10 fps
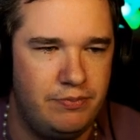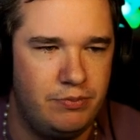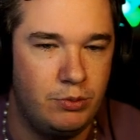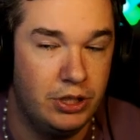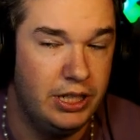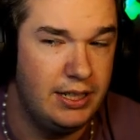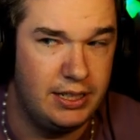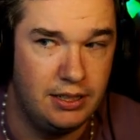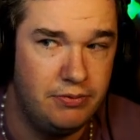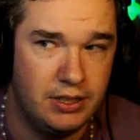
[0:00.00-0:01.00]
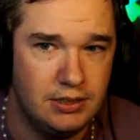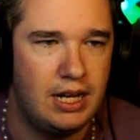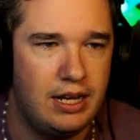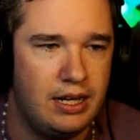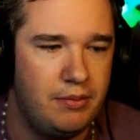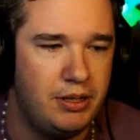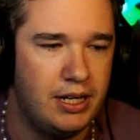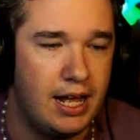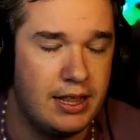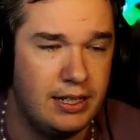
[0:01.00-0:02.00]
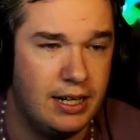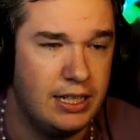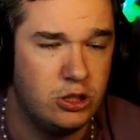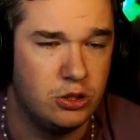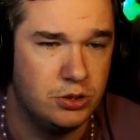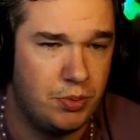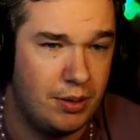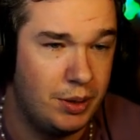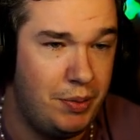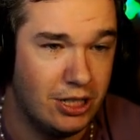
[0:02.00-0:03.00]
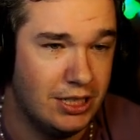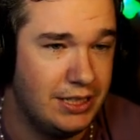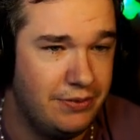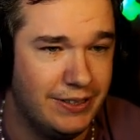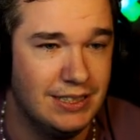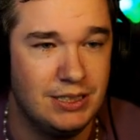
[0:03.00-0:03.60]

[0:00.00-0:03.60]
good at defense. I mean, I think Nitro is probably better at defense,